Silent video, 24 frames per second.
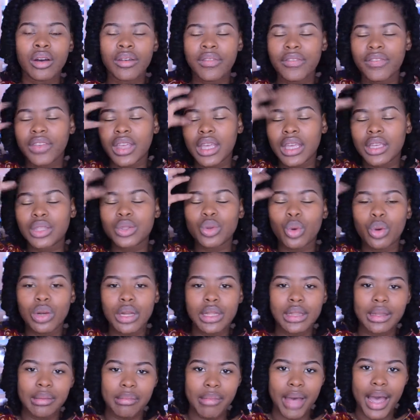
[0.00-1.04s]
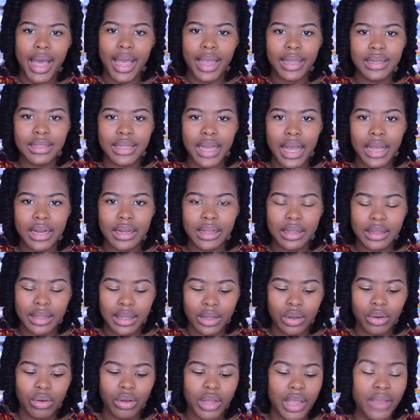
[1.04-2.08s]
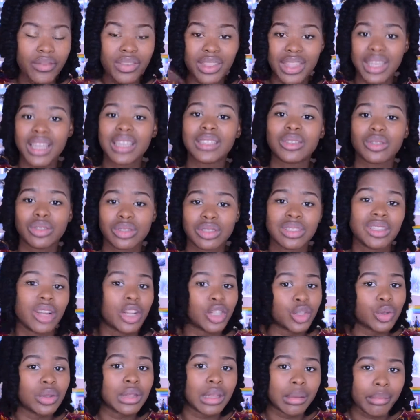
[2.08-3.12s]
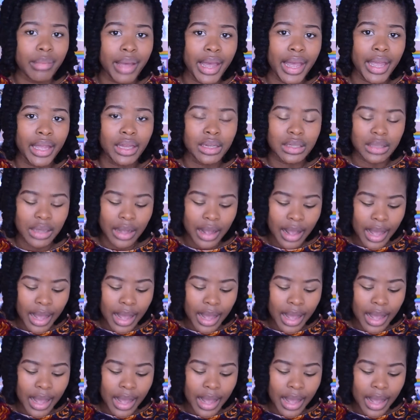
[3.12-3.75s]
fear is all in the mind kind of thing. Everything starts with the mind.